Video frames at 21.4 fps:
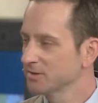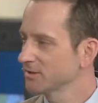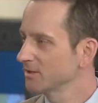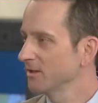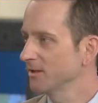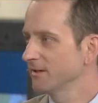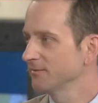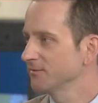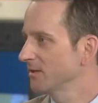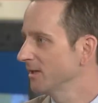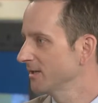
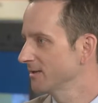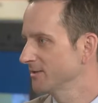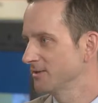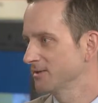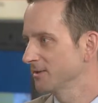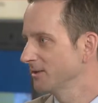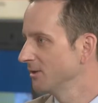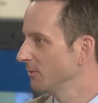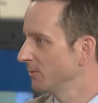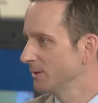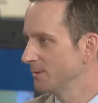start off talking
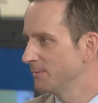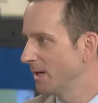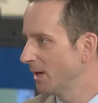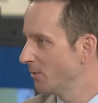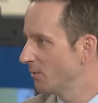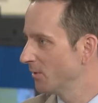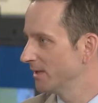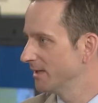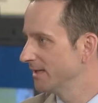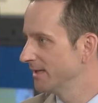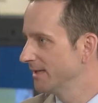just a little bit
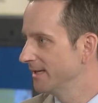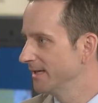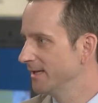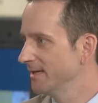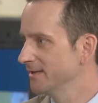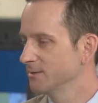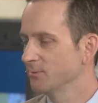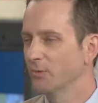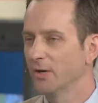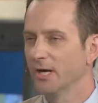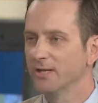about what it
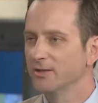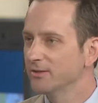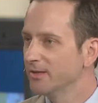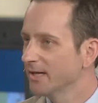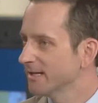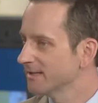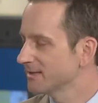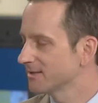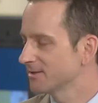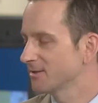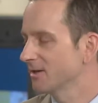is and why you
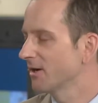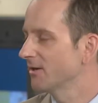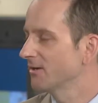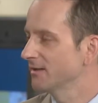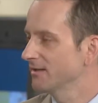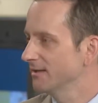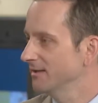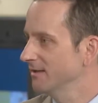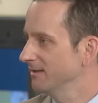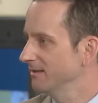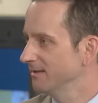guys
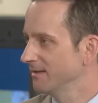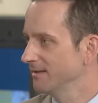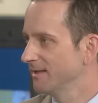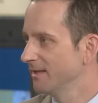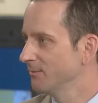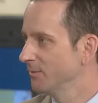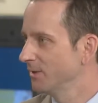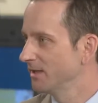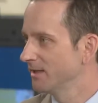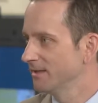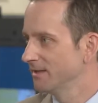started it, and
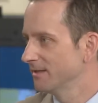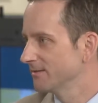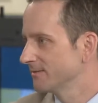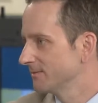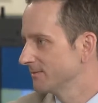then we can hear